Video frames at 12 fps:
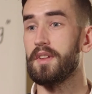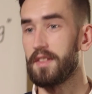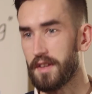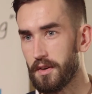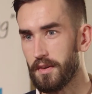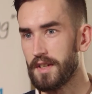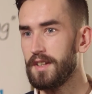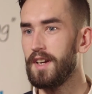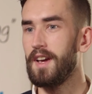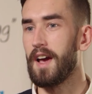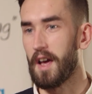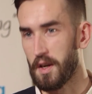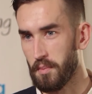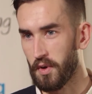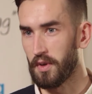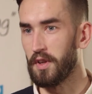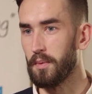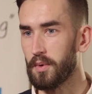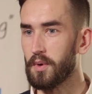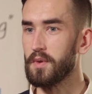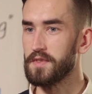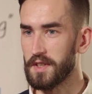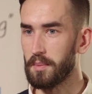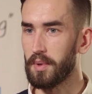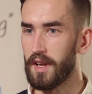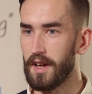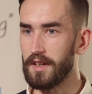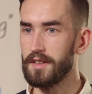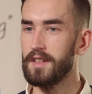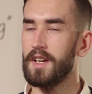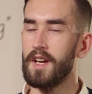a theory and a model that we're going to apply.